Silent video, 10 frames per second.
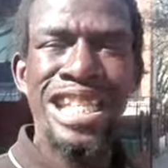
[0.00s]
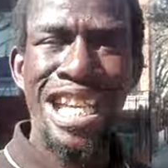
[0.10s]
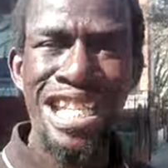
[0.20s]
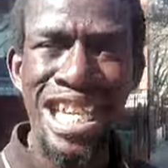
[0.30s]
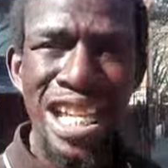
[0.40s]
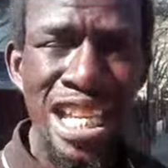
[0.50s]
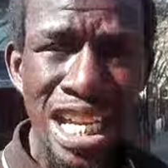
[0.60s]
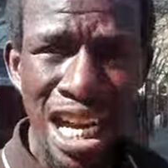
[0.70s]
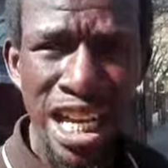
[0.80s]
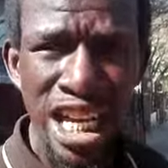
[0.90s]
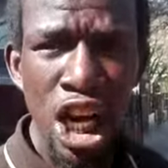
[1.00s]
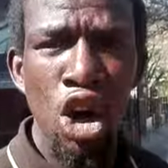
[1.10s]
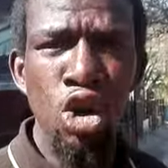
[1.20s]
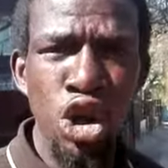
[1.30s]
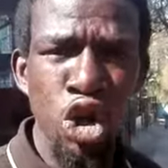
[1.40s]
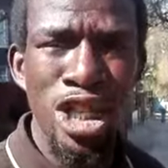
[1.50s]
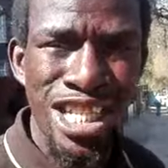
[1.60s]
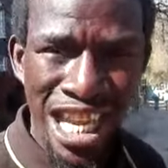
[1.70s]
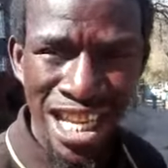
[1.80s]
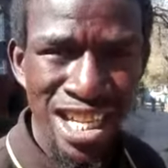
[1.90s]
It's a Tanzanian guy who
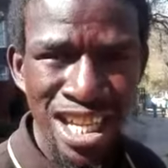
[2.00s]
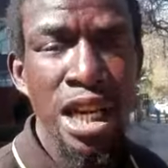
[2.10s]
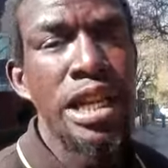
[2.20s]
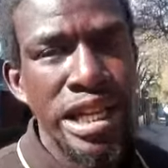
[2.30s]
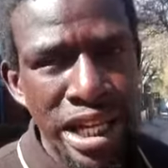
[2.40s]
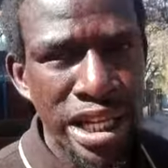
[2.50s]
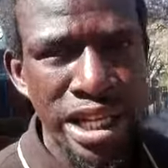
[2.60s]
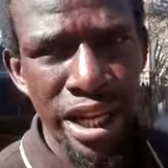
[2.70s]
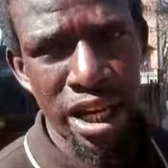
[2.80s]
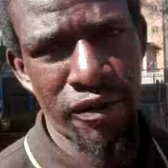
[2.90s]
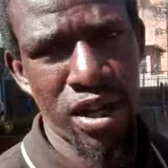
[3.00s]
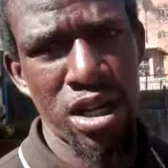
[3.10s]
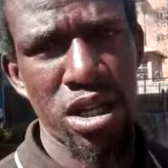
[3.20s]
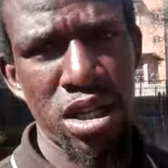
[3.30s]
shot dead the taxi driver.